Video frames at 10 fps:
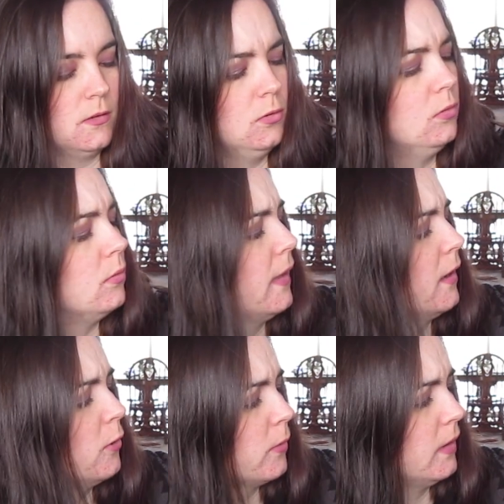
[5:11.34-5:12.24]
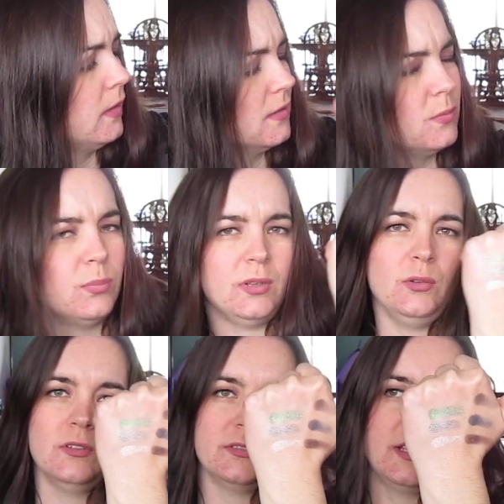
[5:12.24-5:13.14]
Ooh, that green is
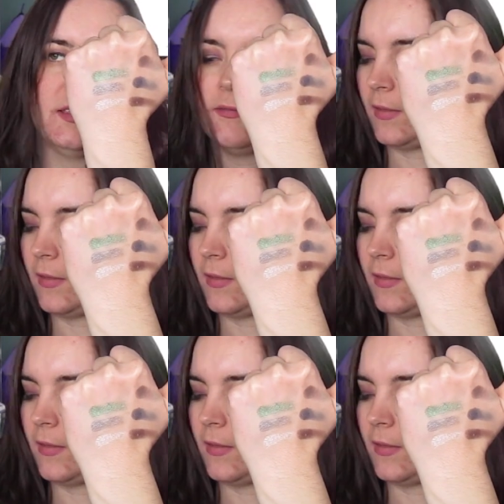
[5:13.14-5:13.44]
beautiful. I love